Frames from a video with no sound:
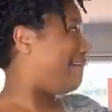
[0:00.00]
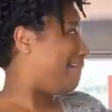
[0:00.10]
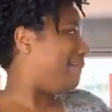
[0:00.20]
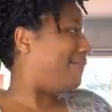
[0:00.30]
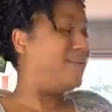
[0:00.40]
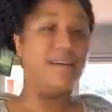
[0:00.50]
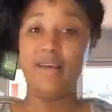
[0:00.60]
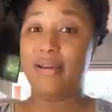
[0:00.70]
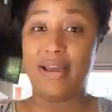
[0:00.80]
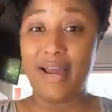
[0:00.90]
oh,
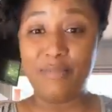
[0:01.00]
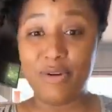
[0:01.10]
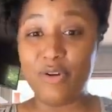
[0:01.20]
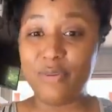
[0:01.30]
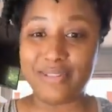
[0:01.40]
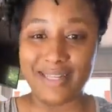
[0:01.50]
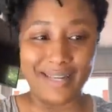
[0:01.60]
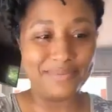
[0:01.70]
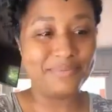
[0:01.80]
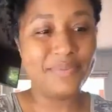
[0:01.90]
I'm cool with
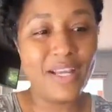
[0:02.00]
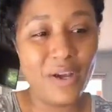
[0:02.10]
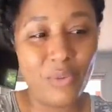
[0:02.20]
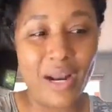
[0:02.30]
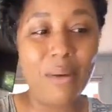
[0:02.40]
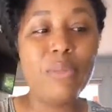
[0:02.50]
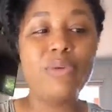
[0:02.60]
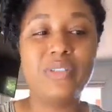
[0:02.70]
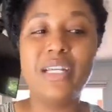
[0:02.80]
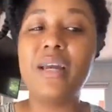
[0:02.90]
that. When I
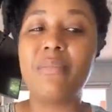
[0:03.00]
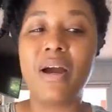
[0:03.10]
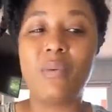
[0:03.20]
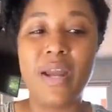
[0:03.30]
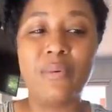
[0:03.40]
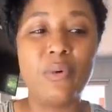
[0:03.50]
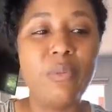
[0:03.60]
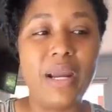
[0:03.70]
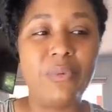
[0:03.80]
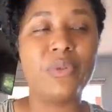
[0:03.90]
moved in, my white
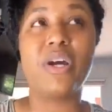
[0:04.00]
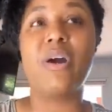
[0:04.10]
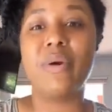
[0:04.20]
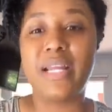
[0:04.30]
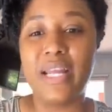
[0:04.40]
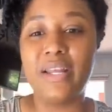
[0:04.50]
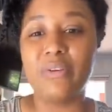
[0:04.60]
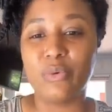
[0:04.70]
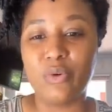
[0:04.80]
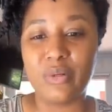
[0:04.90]
roommate was
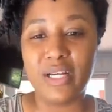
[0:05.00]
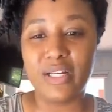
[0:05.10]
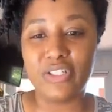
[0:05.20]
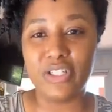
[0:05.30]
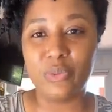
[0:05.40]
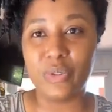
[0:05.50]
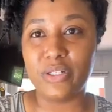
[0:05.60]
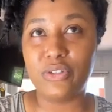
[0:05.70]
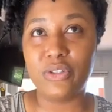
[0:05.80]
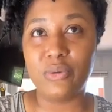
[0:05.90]
already in the room because she
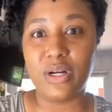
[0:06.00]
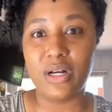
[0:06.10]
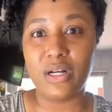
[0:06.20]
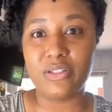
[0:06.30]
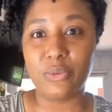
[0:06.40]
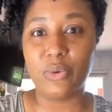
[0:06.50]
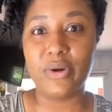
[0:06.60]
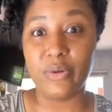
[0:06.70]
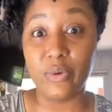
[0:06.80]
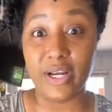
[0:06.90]
went to
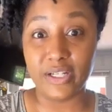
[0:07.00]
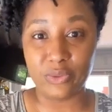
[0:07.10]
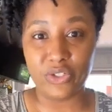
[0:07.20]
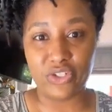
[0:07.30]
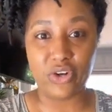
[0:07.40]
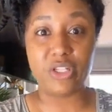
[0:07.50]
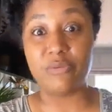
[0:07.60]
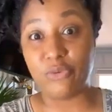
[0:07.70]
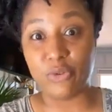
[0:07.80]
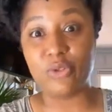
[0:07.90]
sorority rush, which
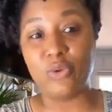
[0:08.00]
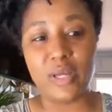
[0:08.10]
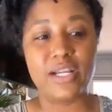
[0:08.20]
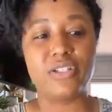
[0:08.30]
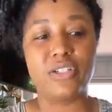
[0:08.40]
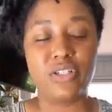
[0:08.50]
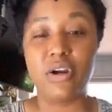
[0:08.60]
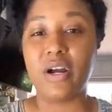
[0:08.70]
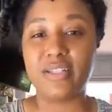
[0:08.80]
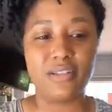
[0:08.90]
starts before school actually
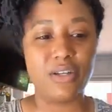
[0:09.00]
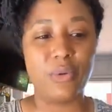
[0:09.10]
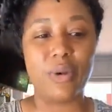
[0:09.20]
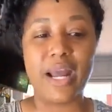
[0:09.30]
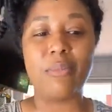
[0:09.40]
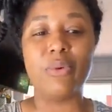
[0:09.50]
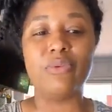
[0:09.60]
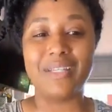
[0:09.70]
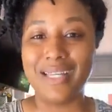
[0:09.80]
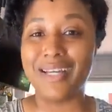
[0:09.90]
starts. And so when I
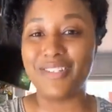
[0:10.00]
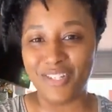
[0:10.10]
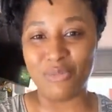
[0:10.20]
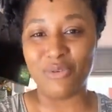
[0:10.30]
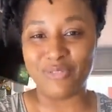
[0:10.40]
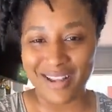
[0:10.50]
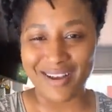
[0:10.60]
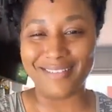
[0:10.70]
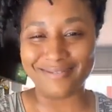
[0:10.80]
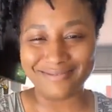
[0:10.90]
moved in, she moved
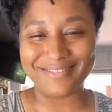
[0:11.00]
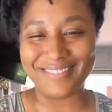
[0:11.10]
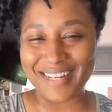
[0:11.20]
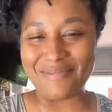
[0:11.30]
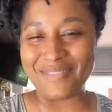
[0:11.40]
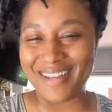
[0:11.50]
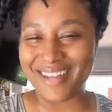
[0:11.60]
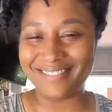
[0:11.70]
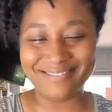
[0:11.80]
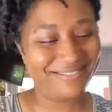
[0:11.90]
out.
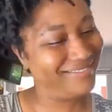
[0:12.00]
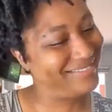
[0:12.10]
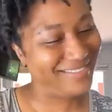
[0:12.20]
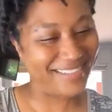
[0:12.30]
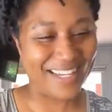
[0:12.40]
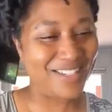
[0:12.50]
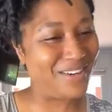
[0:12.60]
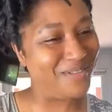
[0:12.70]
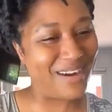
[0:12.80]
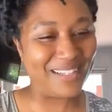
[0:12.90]
Amen.
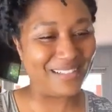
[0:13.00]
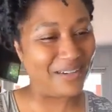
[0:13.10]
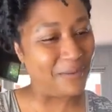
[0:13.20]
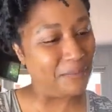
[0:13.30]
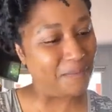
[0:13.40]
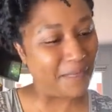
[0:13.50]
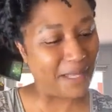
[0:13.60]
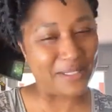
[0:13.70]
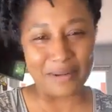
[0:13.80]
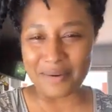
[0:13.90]
That's all right, though.
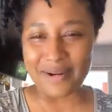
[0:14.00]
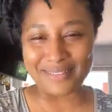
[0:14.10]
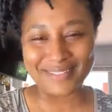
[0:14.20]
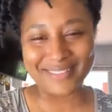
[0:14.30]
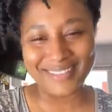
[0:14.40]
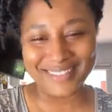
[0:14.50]
That's all right.